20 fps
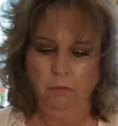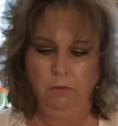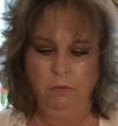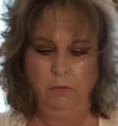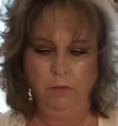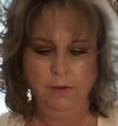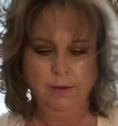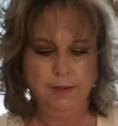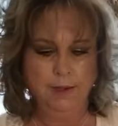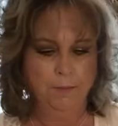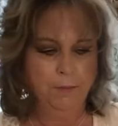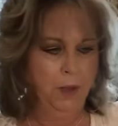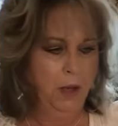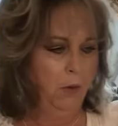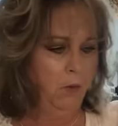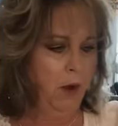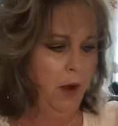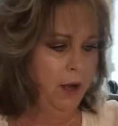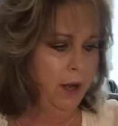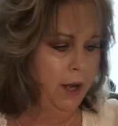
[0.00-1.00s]
something
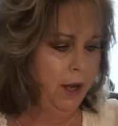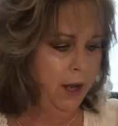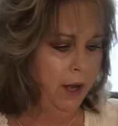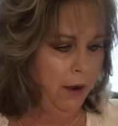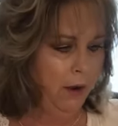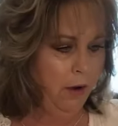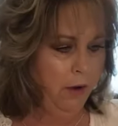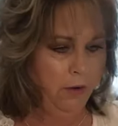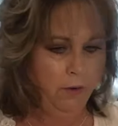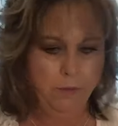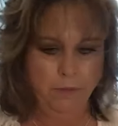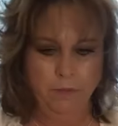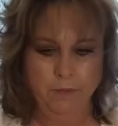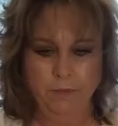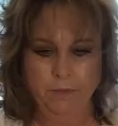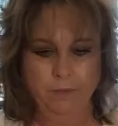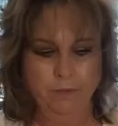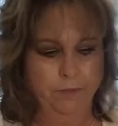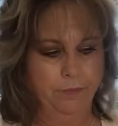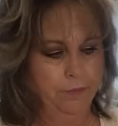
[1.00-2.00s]
right here.
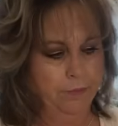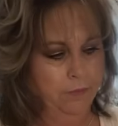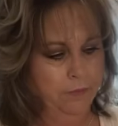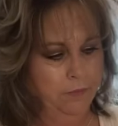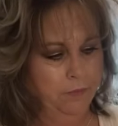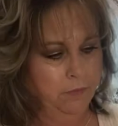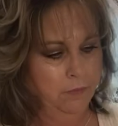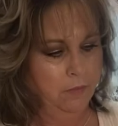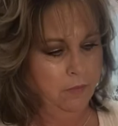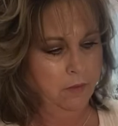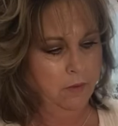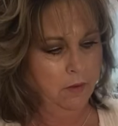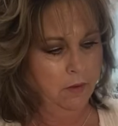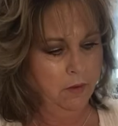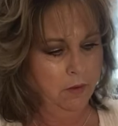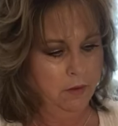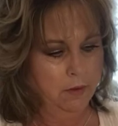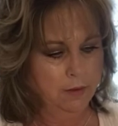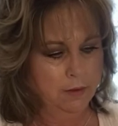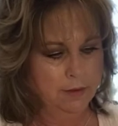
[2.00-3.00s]

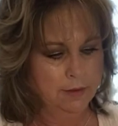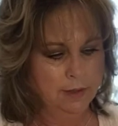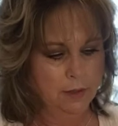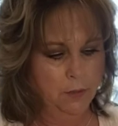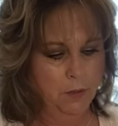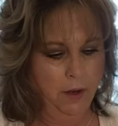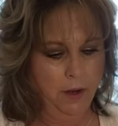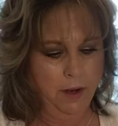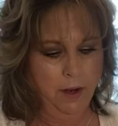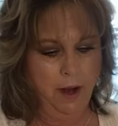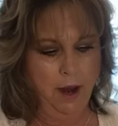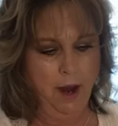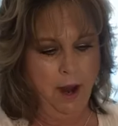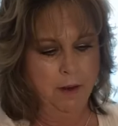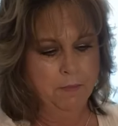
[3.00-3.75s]
Let's see what I could add.